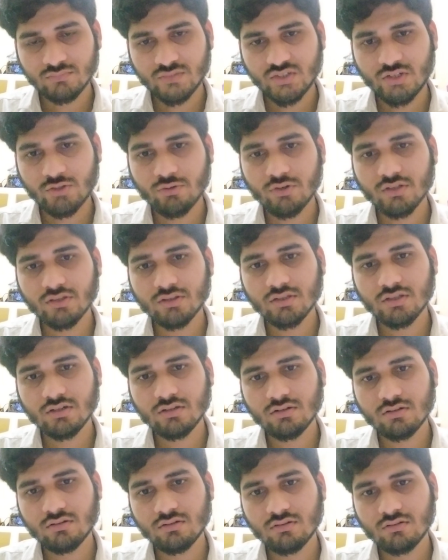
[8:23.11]
During
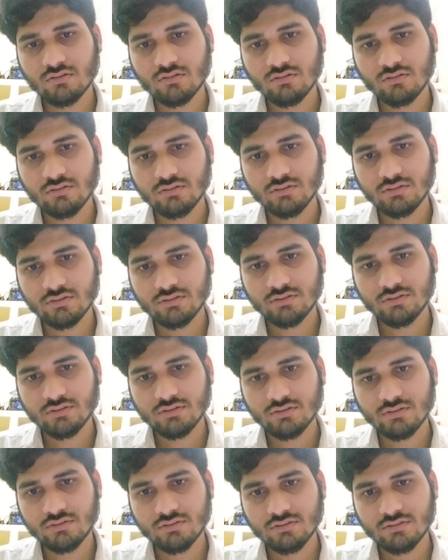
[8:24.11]
the
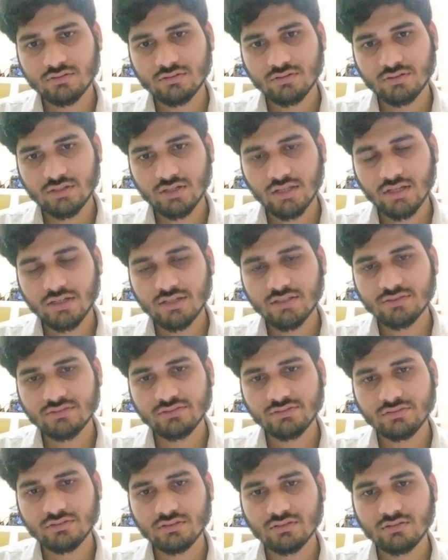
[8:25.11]
rainy
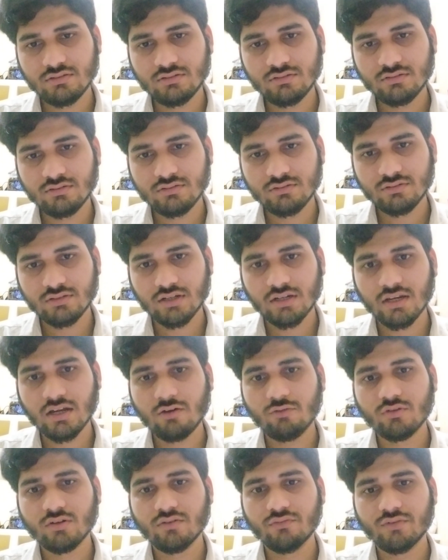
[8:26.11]
season, the
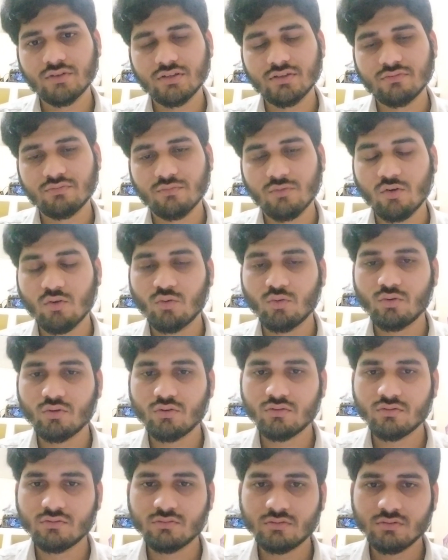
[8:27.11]
cloud cover is more,
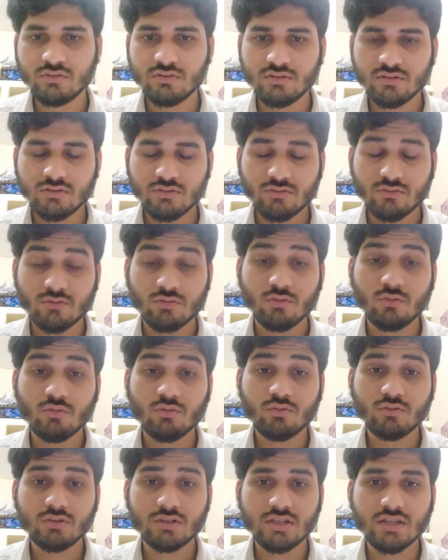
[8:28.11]

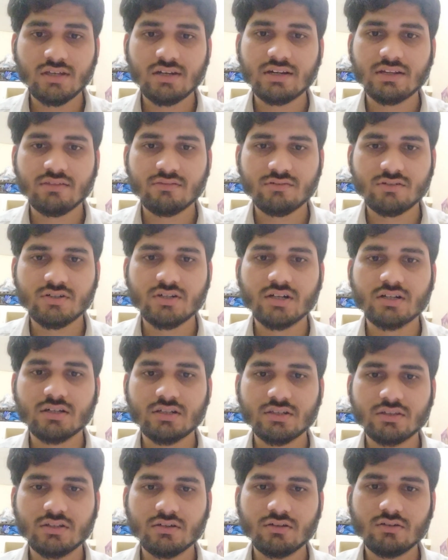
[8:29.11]
so they restrict
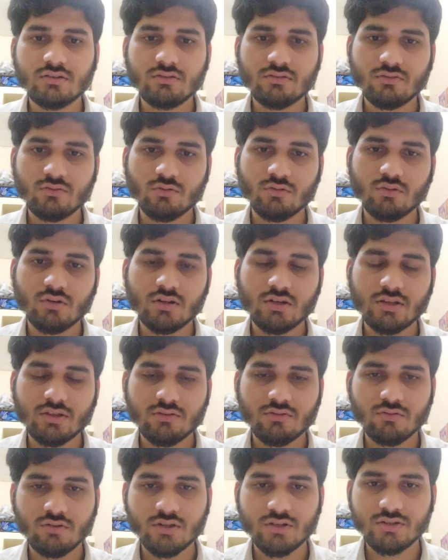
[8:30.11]
the solar
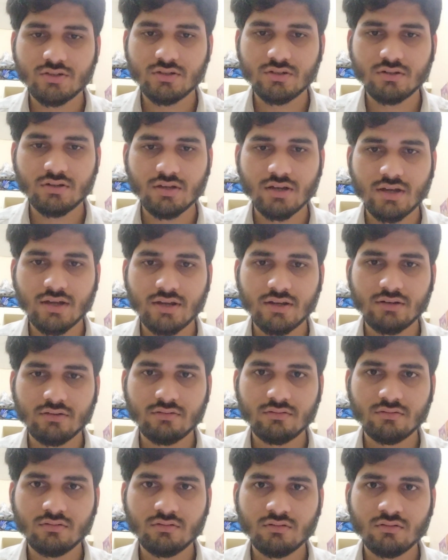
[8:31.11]
insolation, and
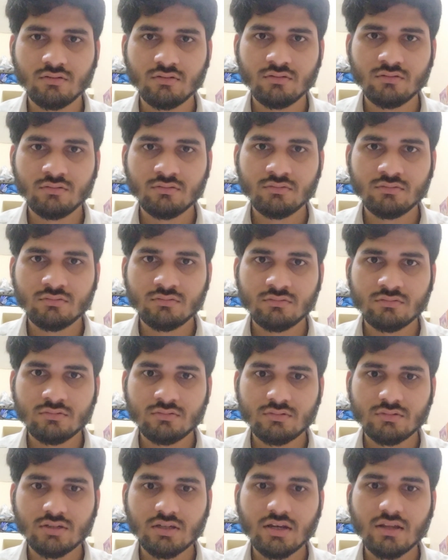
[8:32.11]

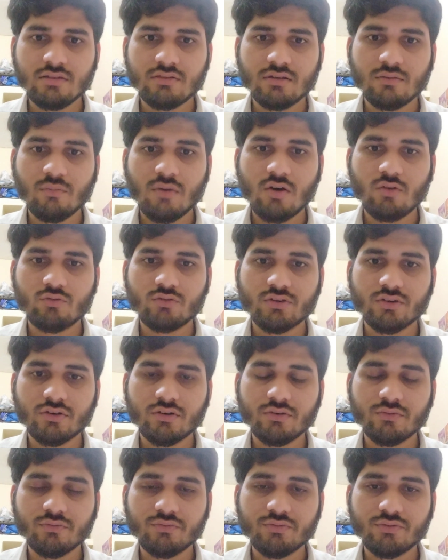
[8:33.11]
the less amount
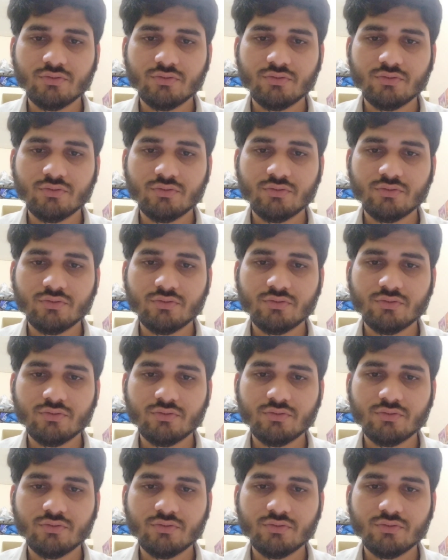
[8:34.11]
of